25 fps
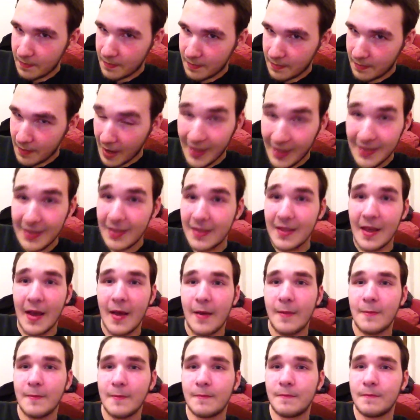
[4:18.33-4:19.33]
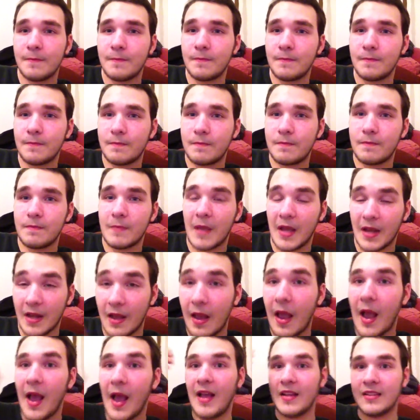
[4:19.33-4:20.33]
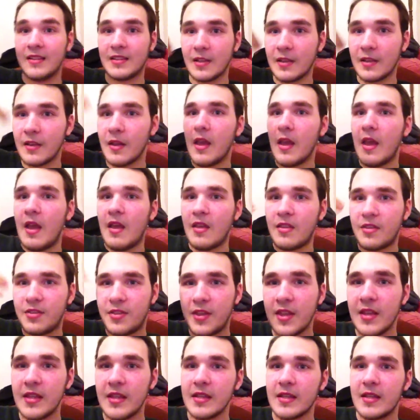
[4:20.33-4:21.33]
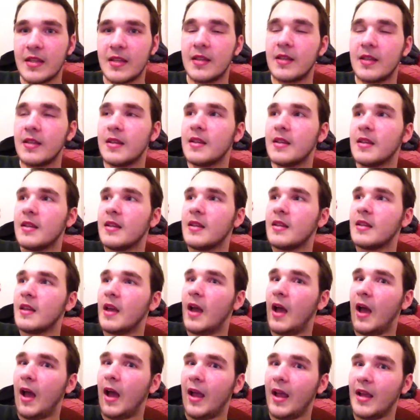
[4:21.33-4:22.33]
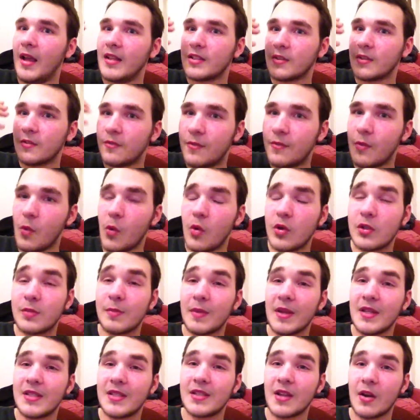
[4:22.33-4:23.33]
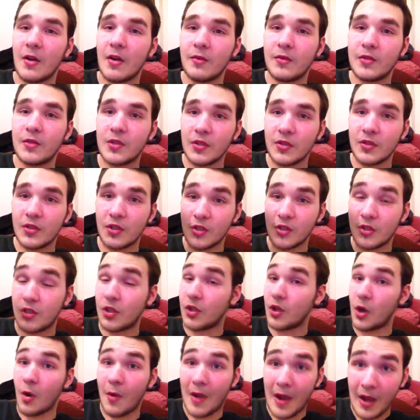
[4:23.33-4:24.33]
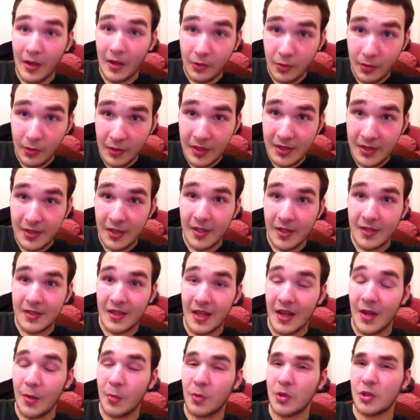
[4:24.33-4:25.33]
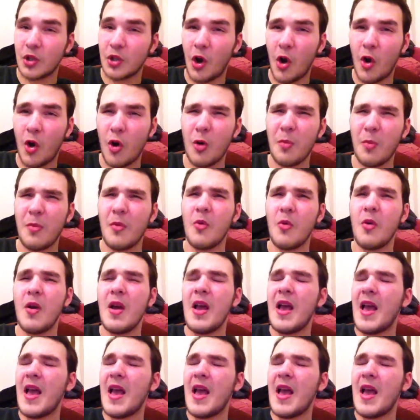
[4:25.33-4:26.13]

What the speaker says: I did that. And I had to think, I had to force myself to go out and do these things, and it was horrible.